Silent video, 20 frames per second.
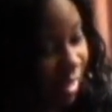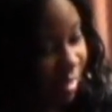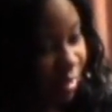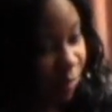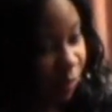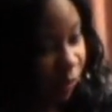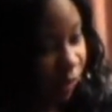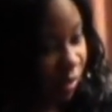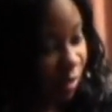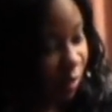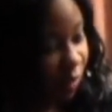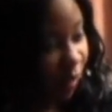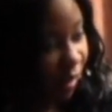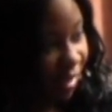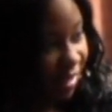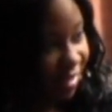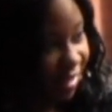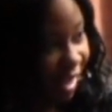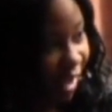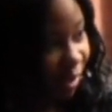
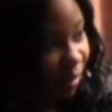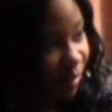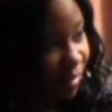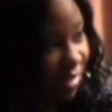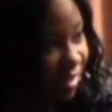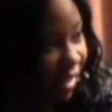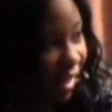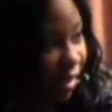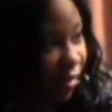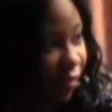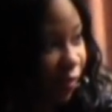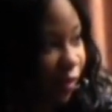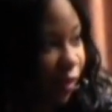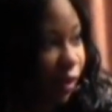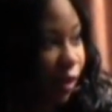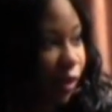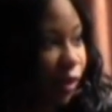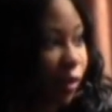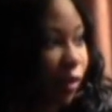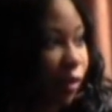Experience-wise, how was that for
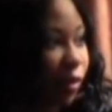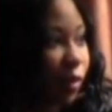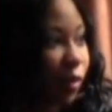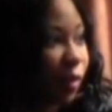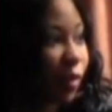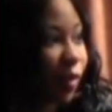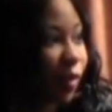you?